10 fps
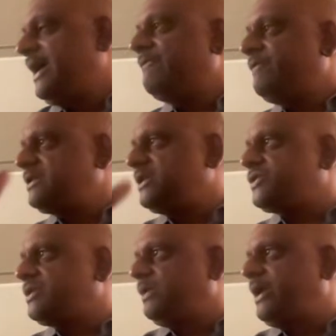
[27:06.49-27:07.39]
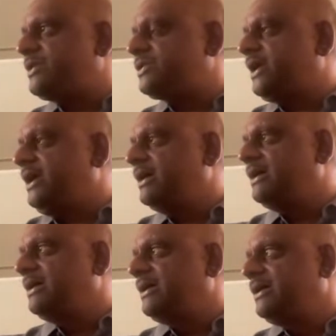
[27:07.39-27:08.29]
FSH stimulates the
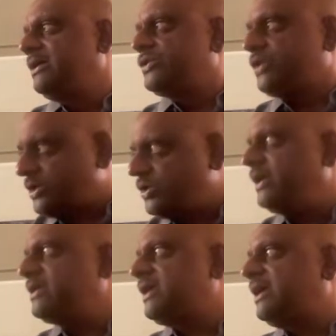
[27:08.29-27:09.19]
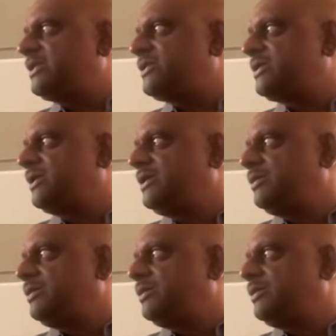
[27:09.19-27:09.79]
Sertoli cells,